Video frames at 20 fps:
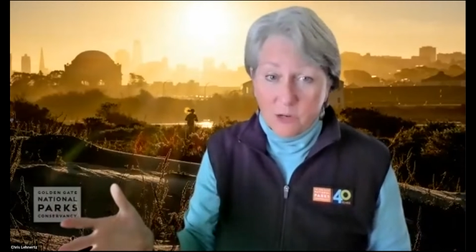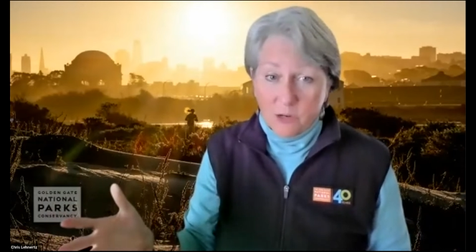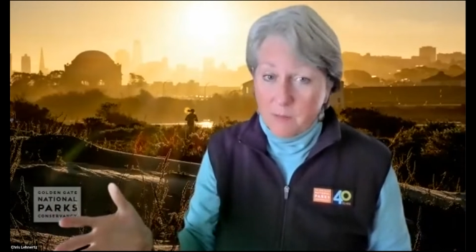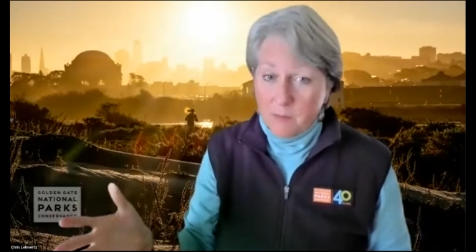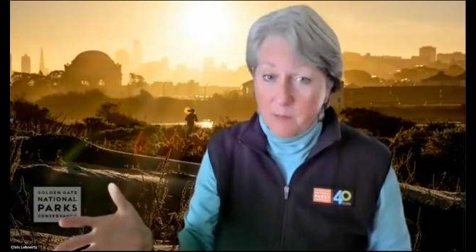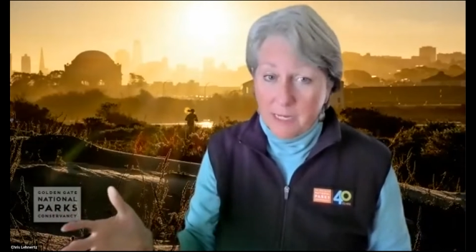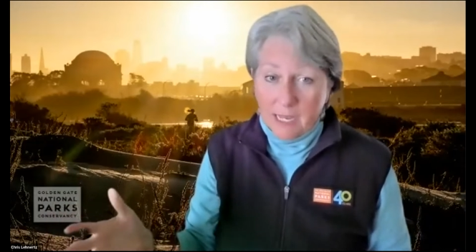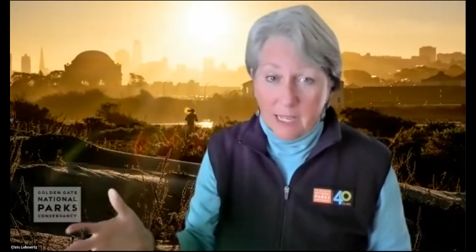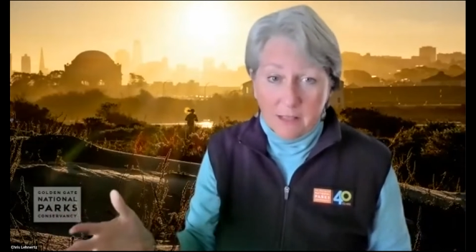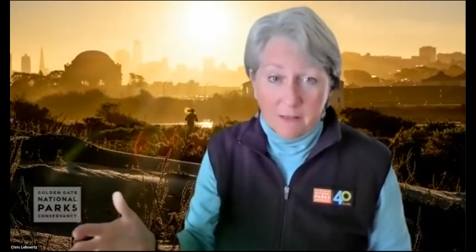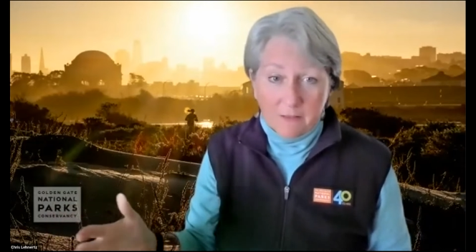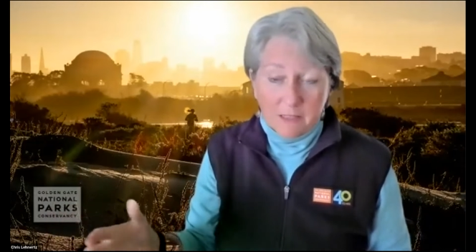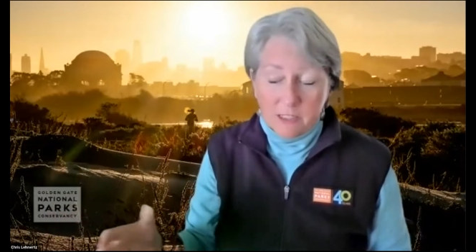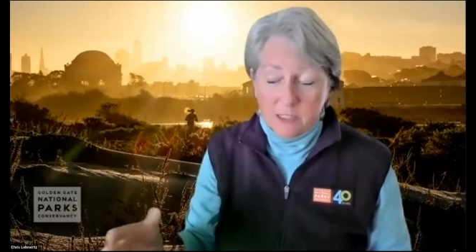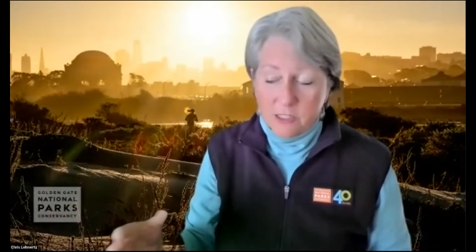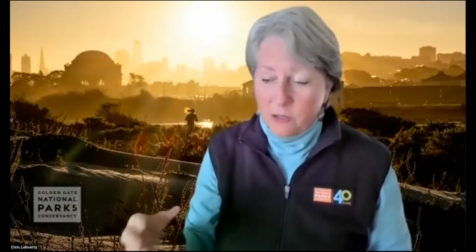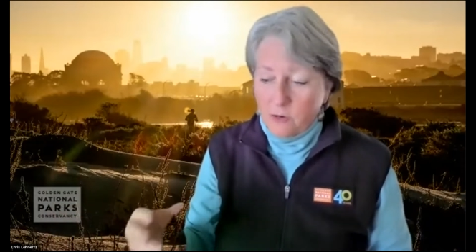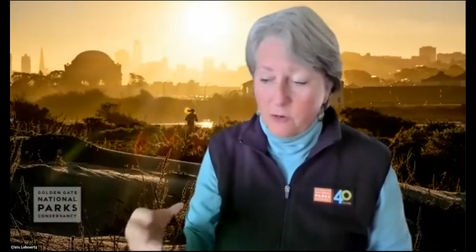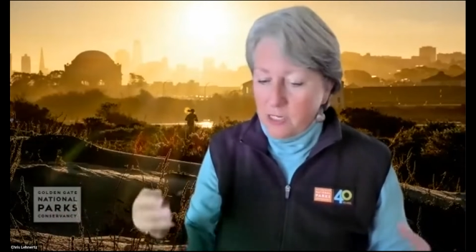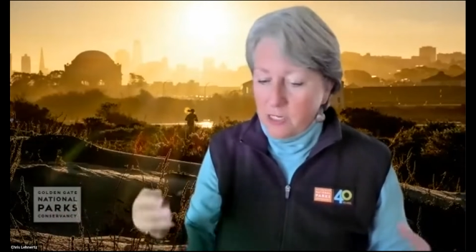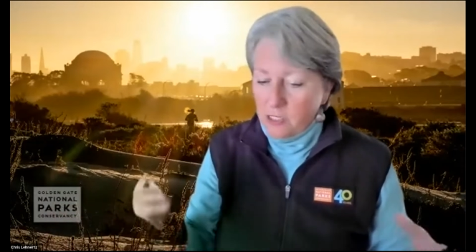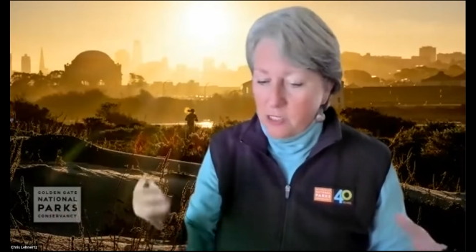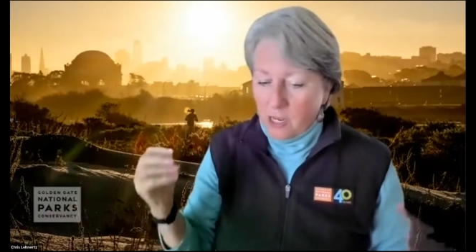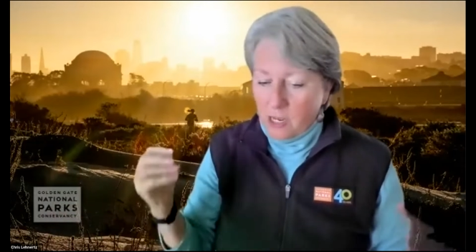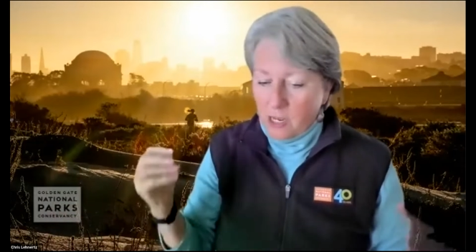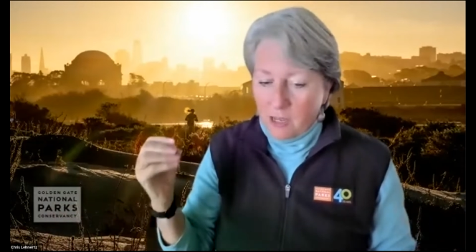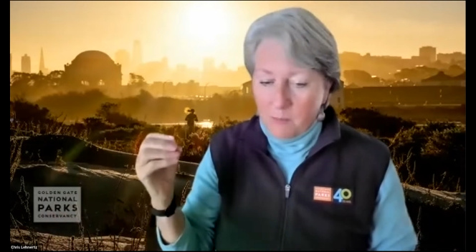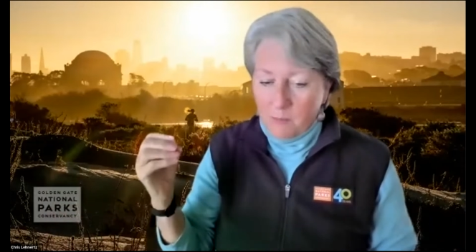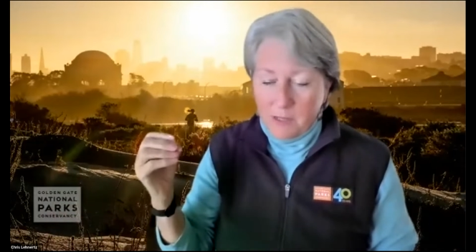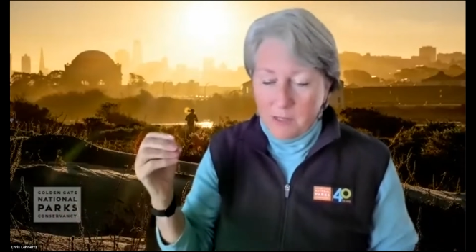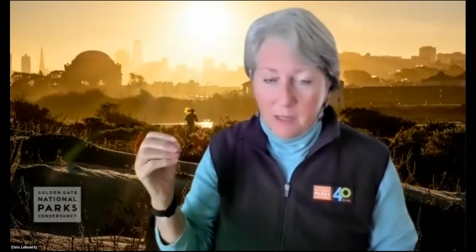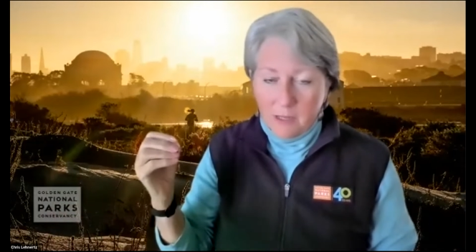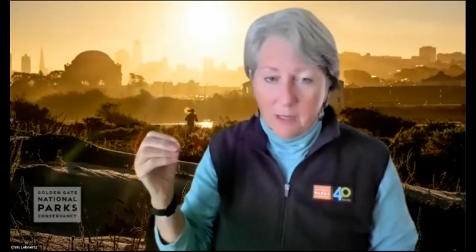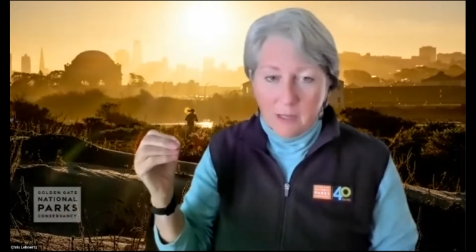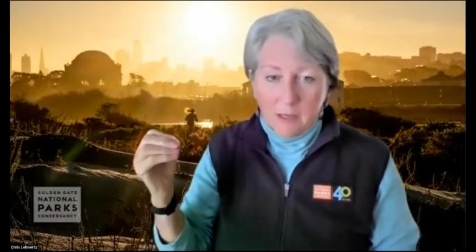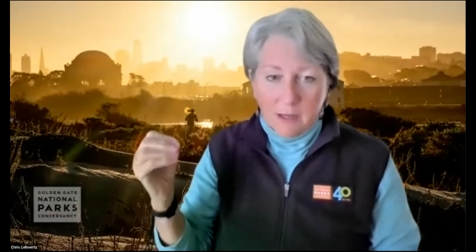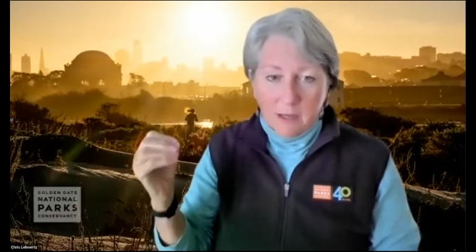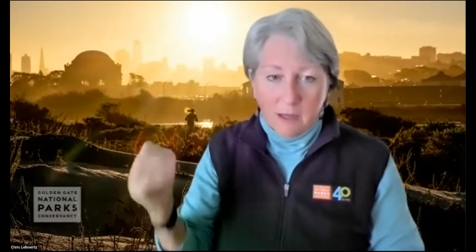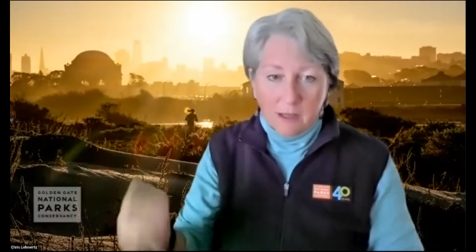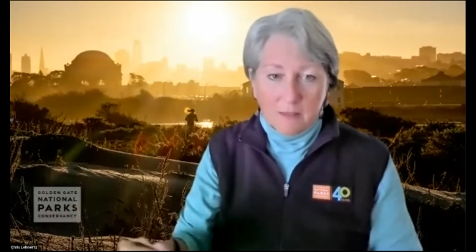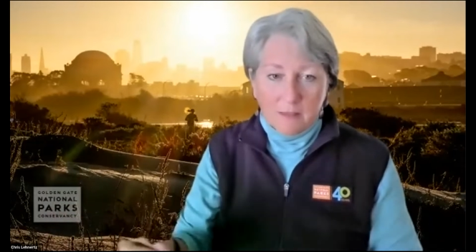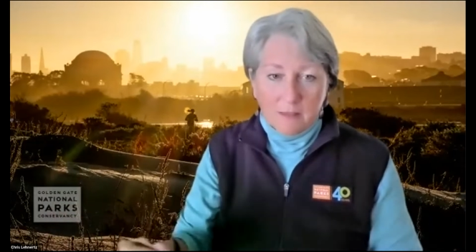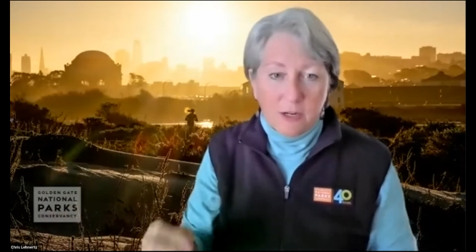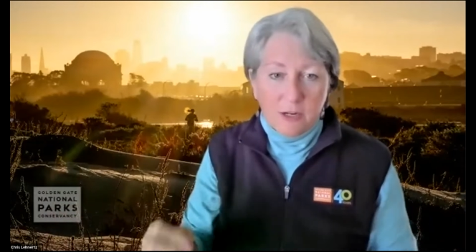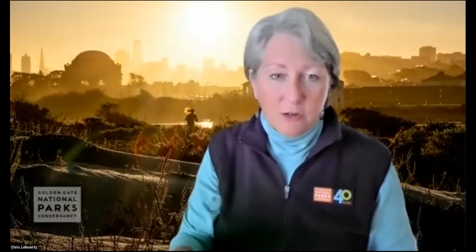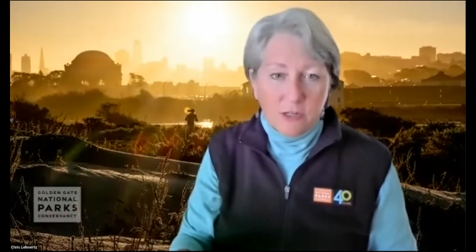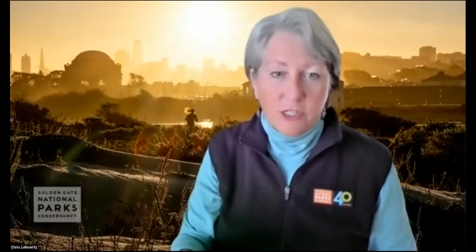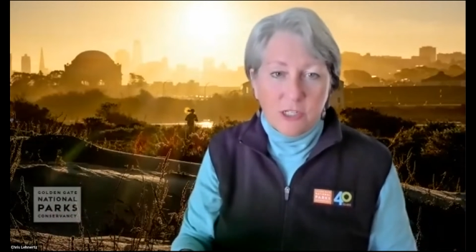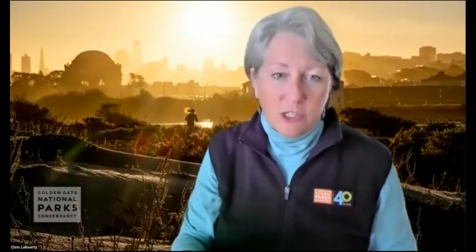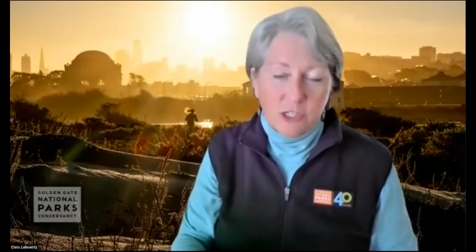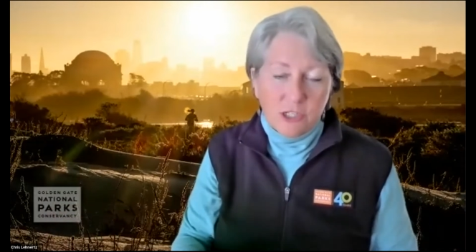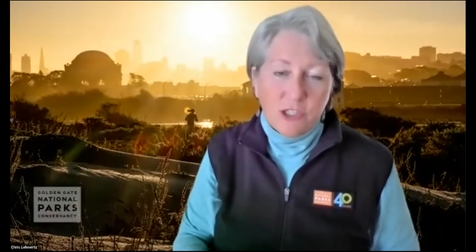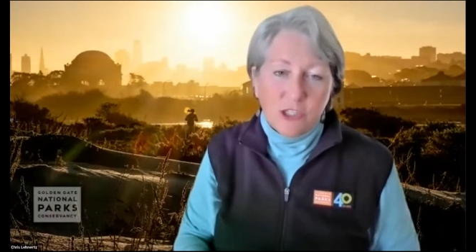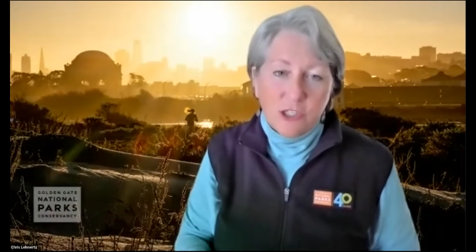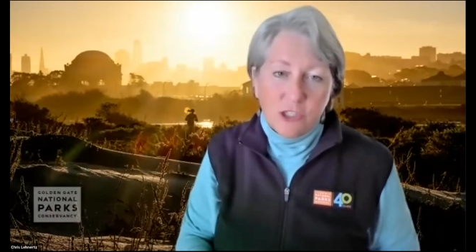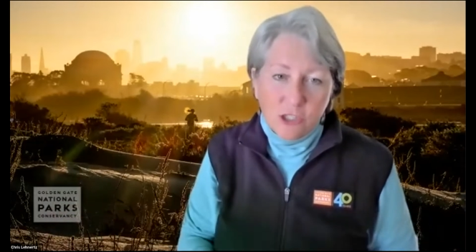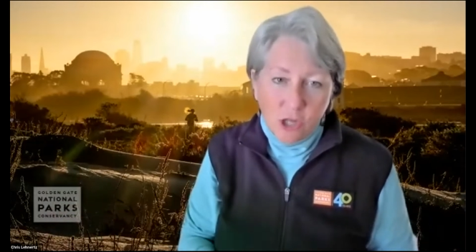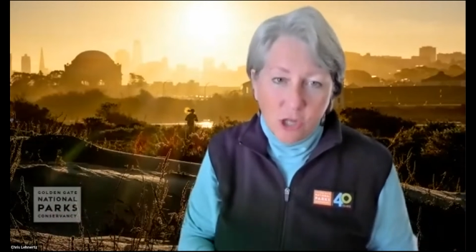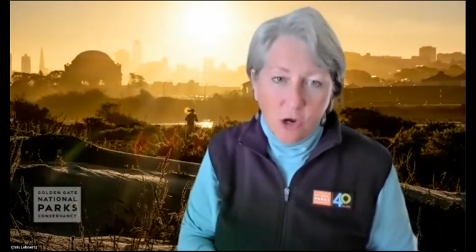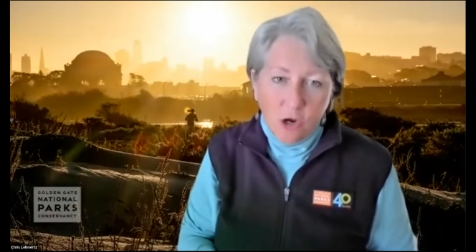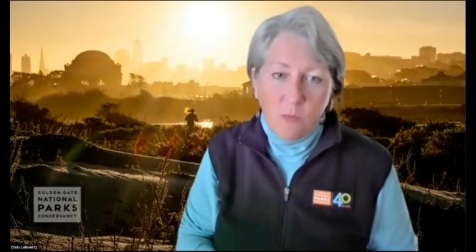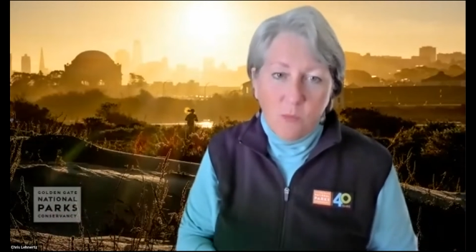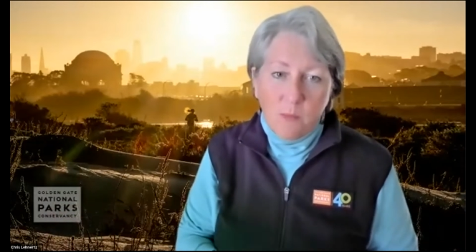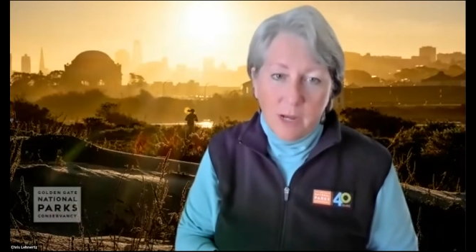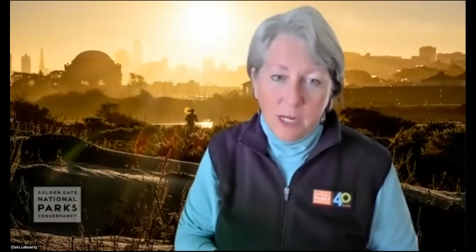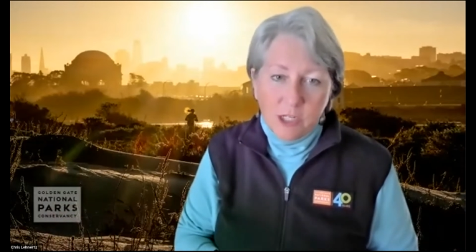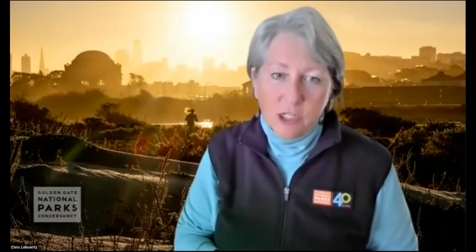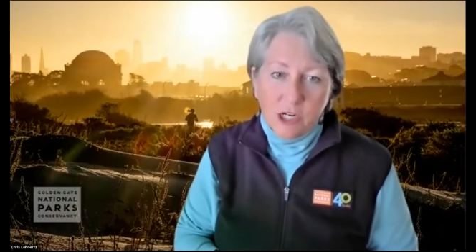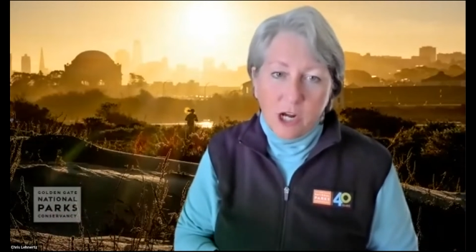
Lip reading: Public Health does a great job. There is just so much